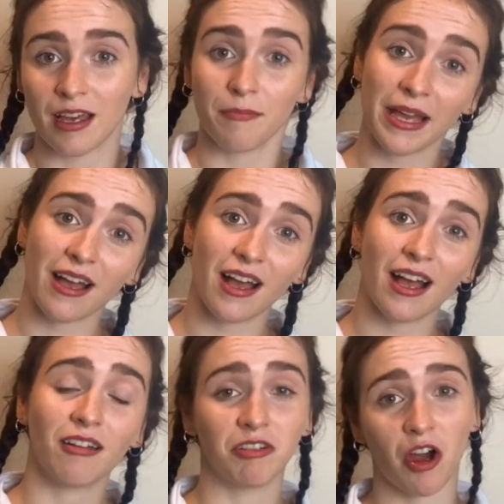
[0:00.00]

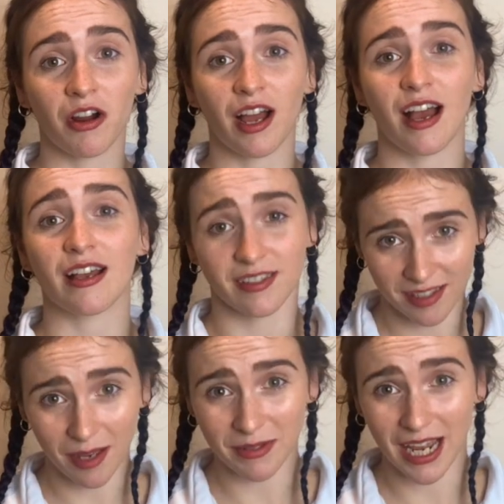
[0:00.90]
Bigger, longer,
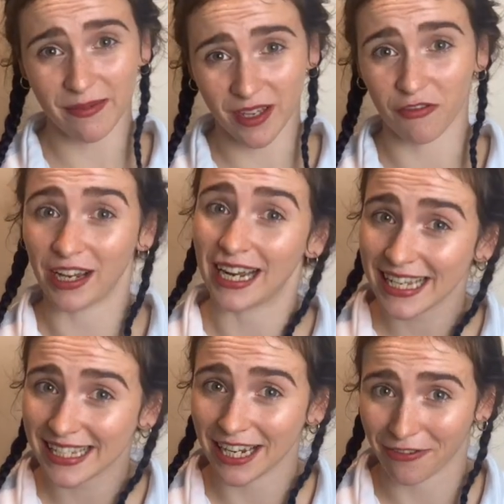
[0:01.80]
sometimes
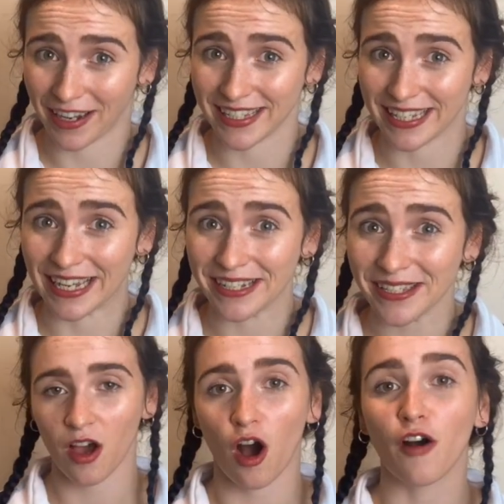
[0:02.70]
unrealistic fight
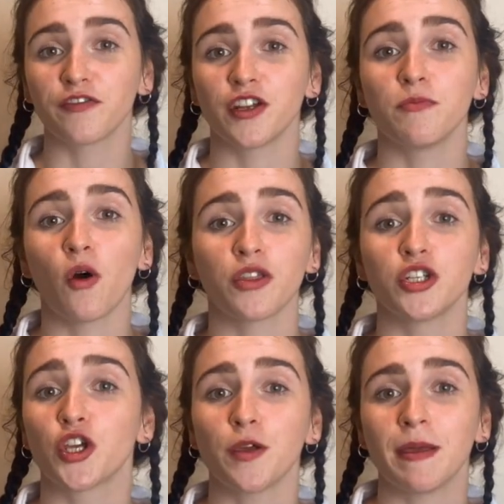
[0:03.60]
scenes, often more than
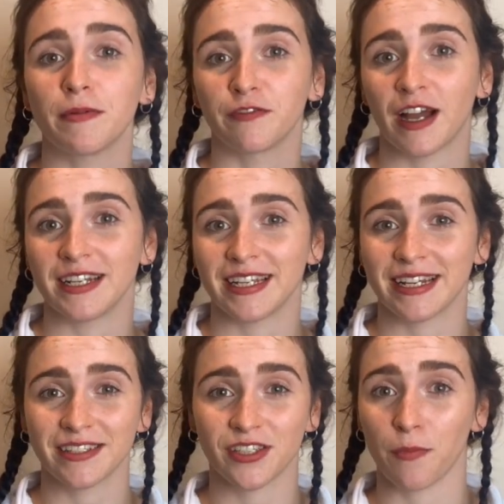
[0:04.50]
2 people
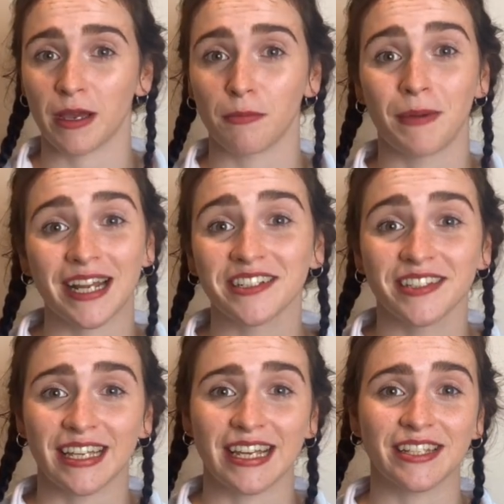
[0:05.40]
fighting, so big battle
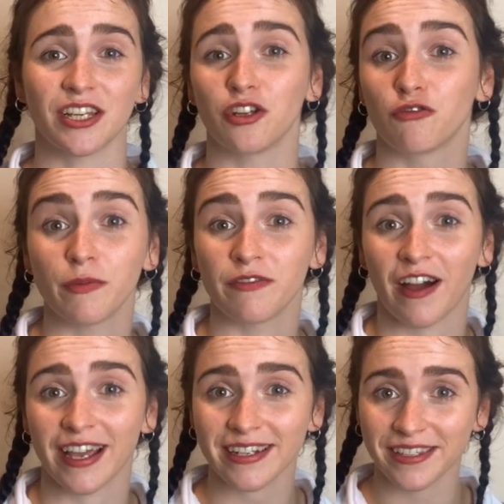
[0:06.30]
scenes and group
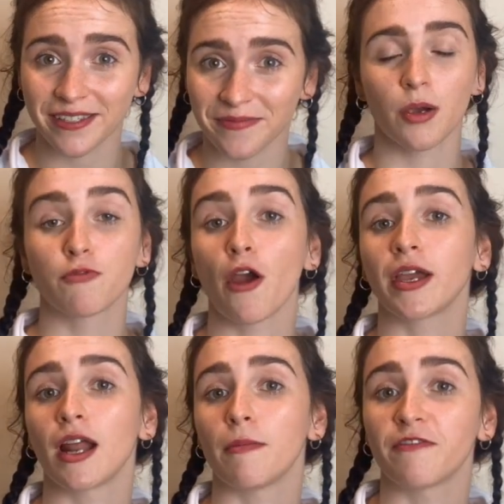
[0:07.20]
fights. Broken
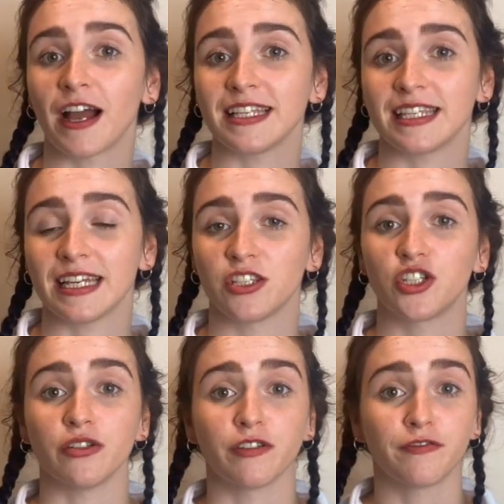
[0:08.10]
up fight scenes
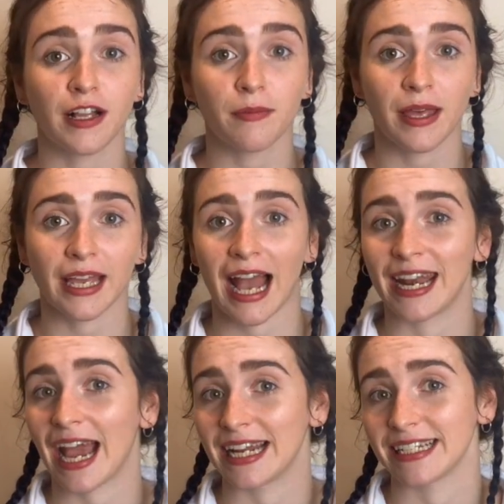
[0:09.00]
due to filming and
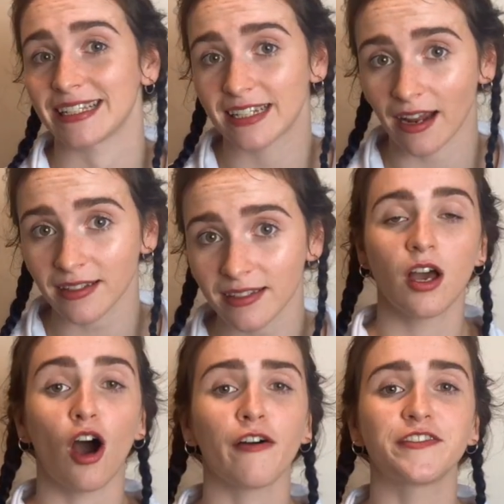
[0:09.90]
adding stunts,
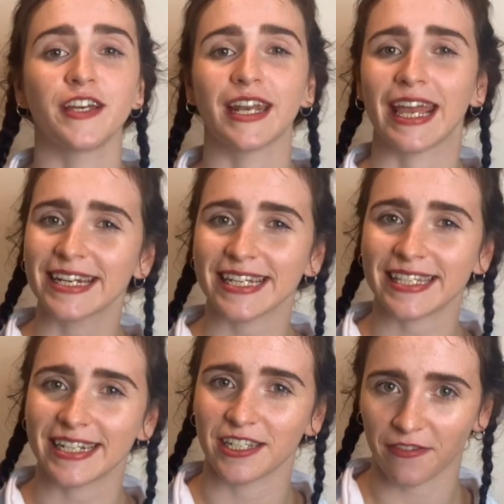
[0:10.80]
often in
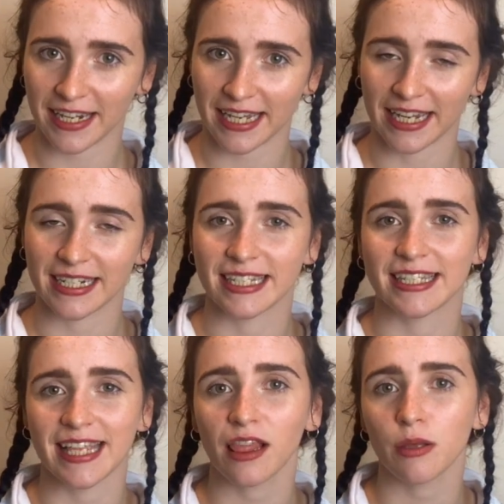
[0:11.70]
distance fighting to
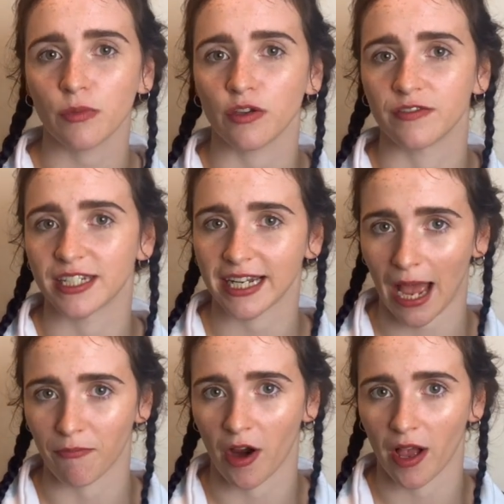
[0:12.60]
sell the moves to
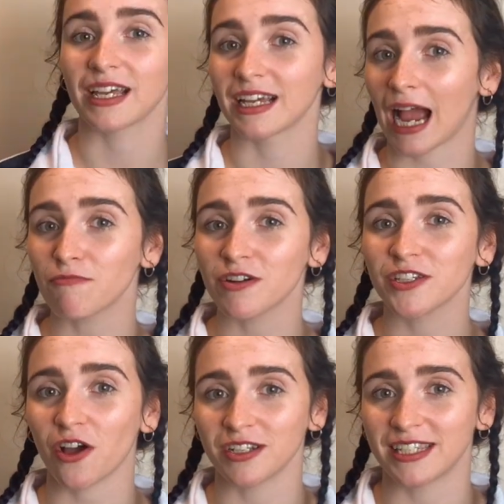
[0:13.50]
camera. Cameras
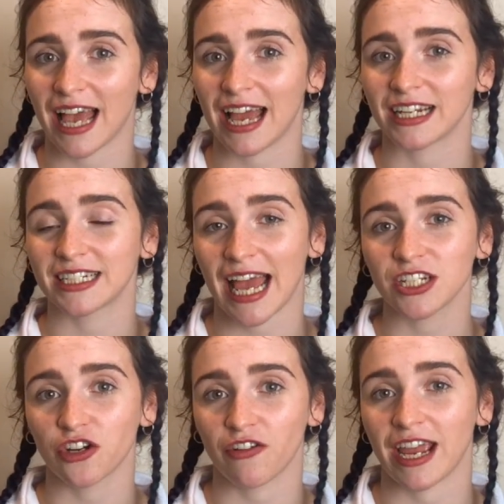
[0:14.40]
on set tend to
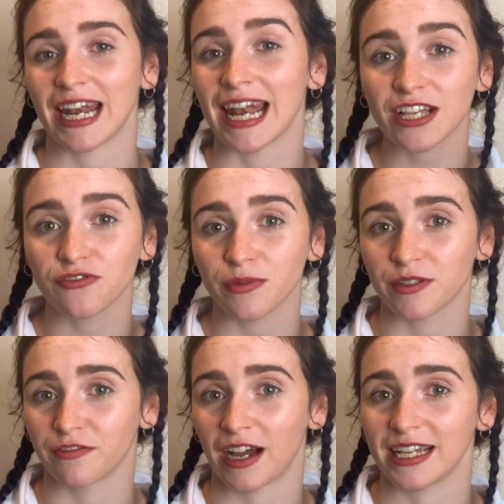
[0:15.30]
create less room to
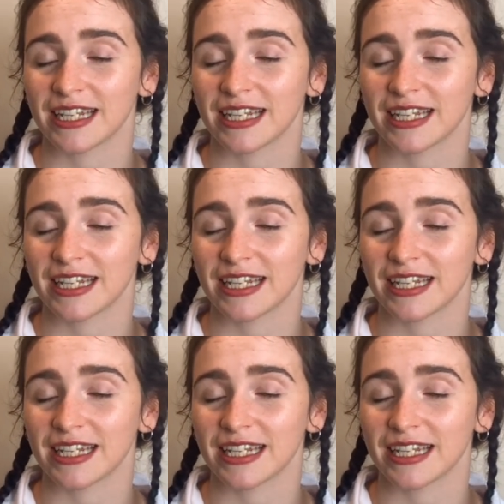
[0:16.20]
fight,